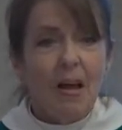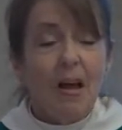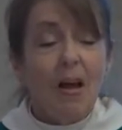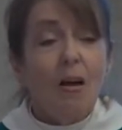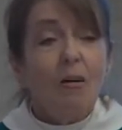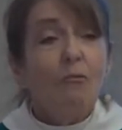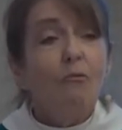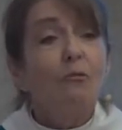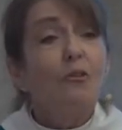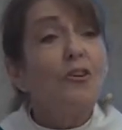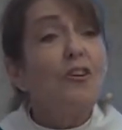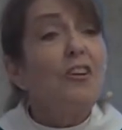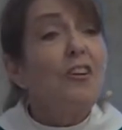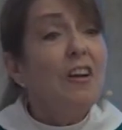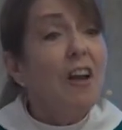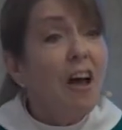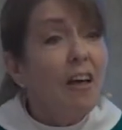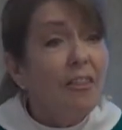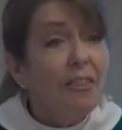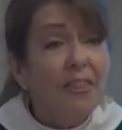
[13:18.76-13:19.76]
For
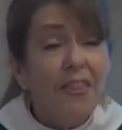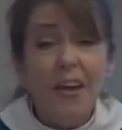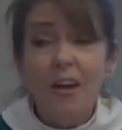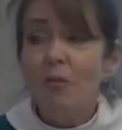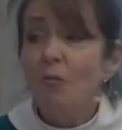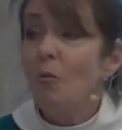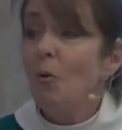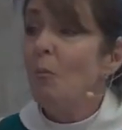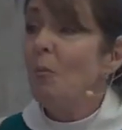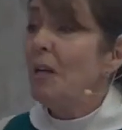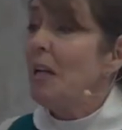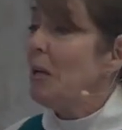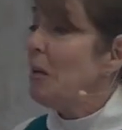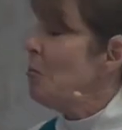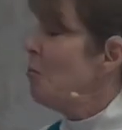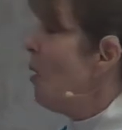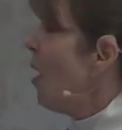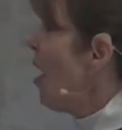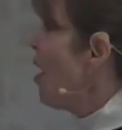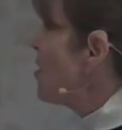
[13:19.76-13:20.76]
nothing will be
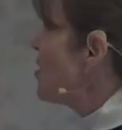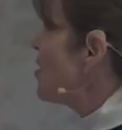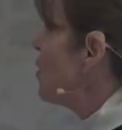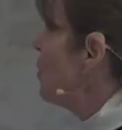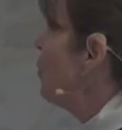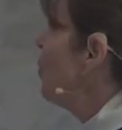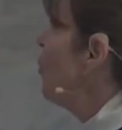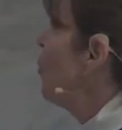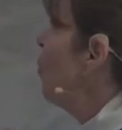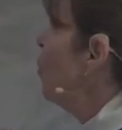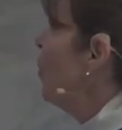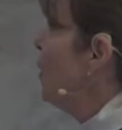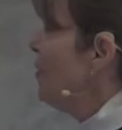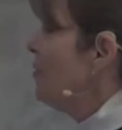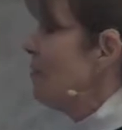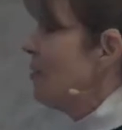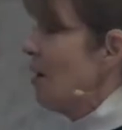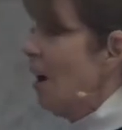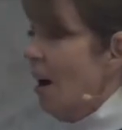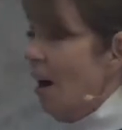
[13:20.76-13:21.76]
impossible
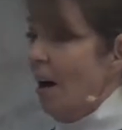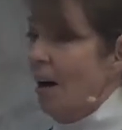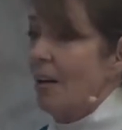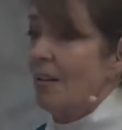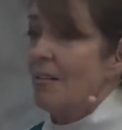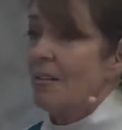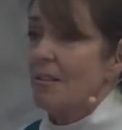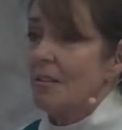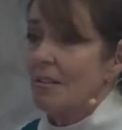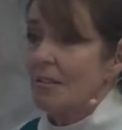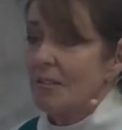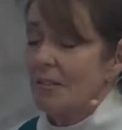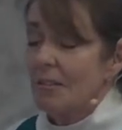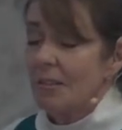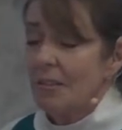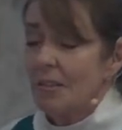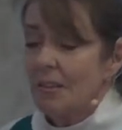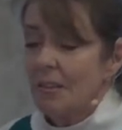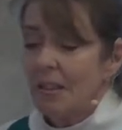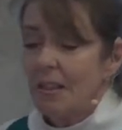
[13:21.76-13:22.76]
with God."
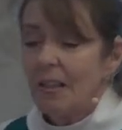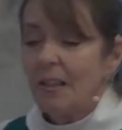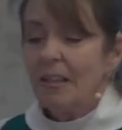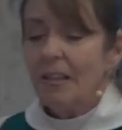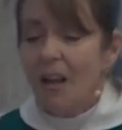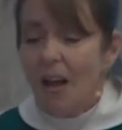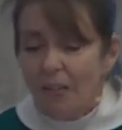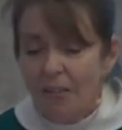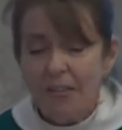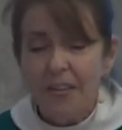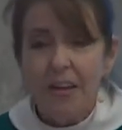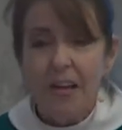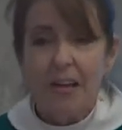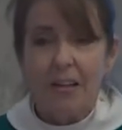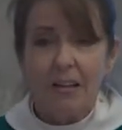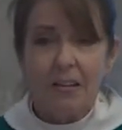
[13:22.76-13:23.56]
Nothing.